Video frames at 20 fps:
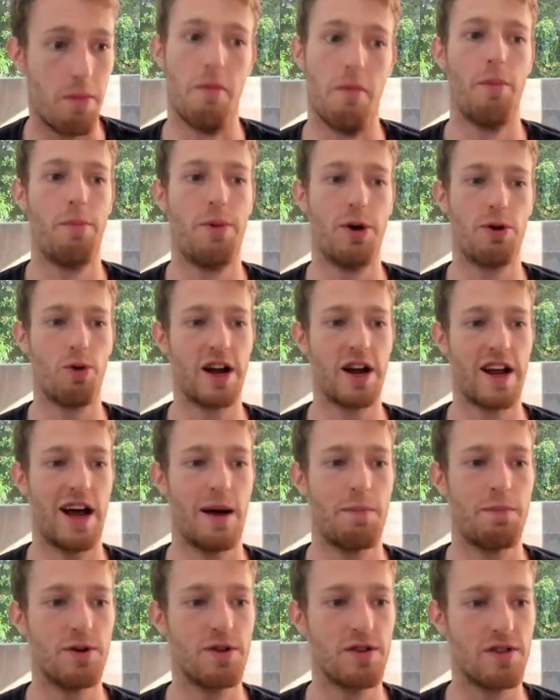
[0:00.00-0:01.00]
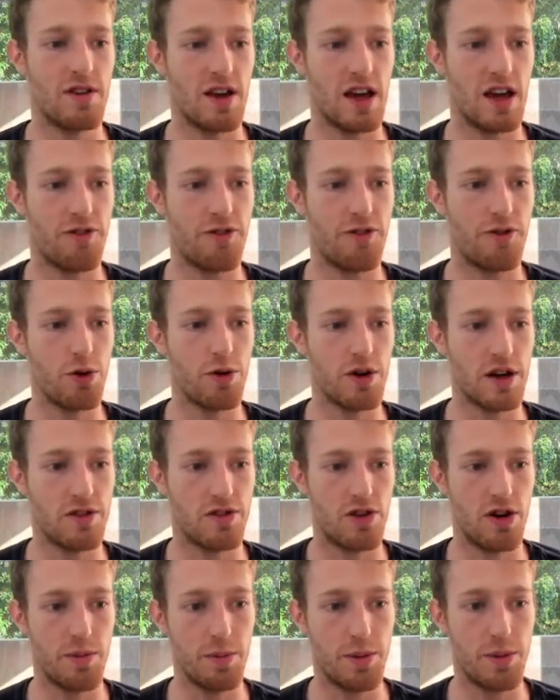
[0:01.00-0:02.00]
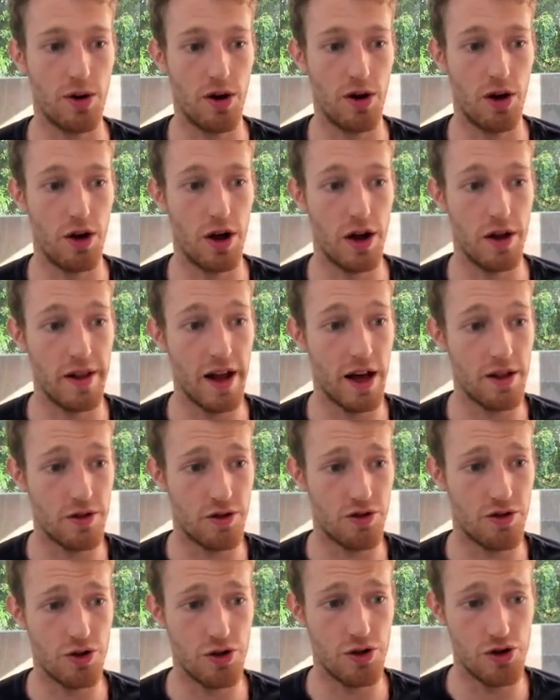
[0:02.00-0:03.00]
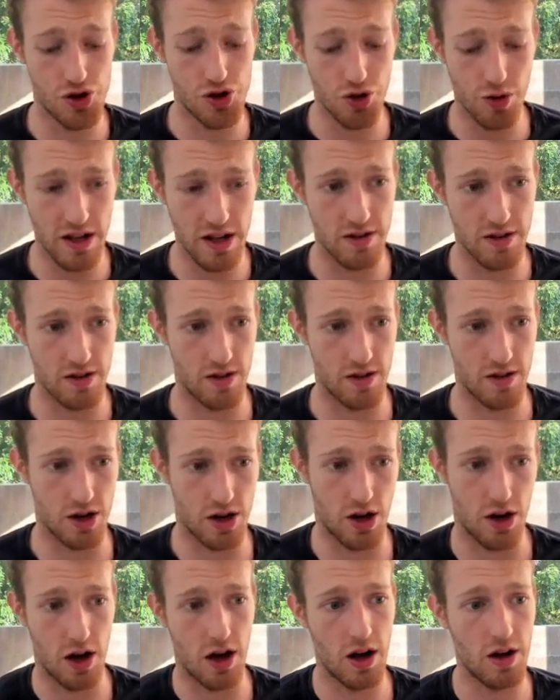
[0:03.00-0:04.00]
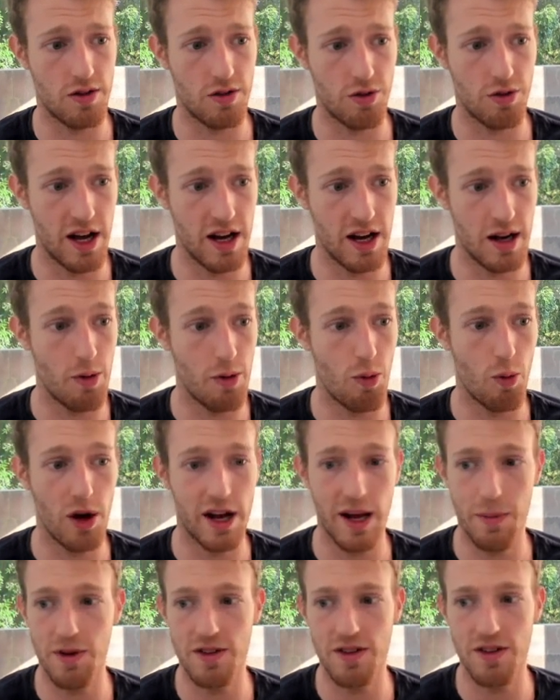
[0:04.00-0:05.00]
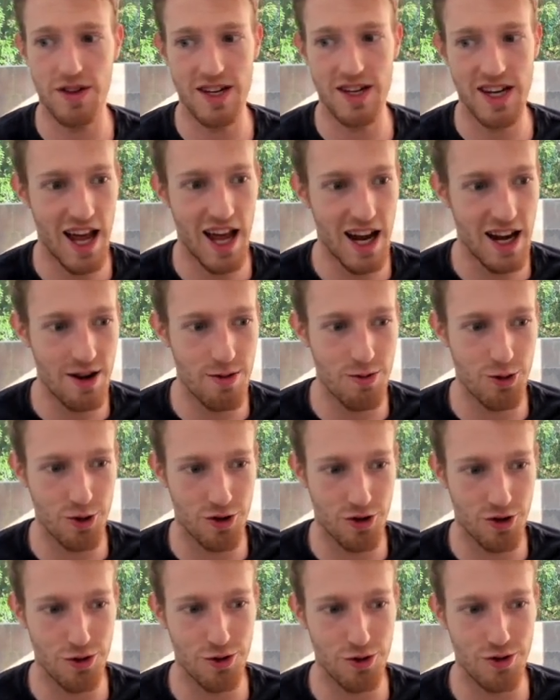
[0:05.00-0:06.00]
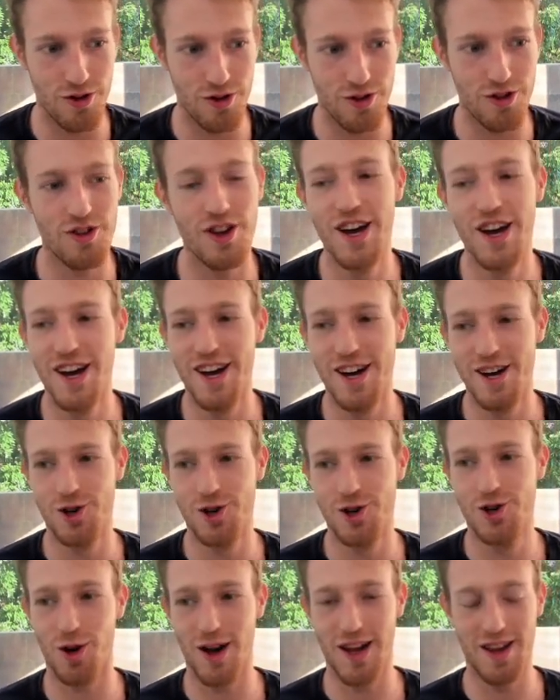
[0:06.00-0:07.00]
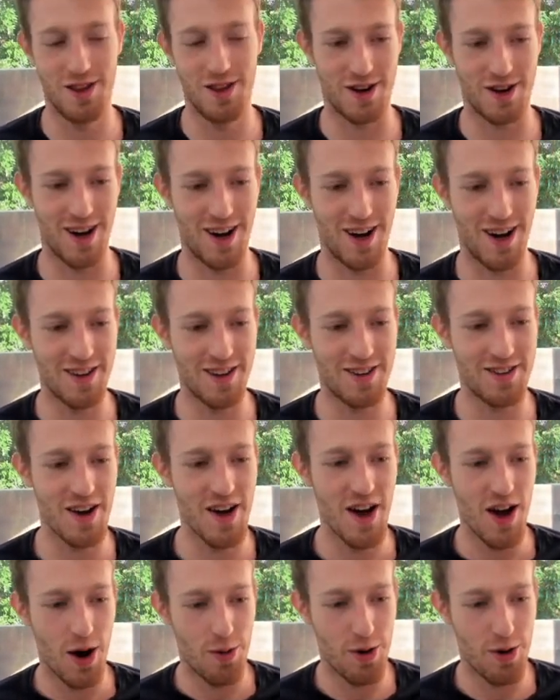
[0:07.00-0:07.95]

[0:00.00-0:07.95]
But what happens if, for example, another student joins the class, right? What happens if 10 more students join the class?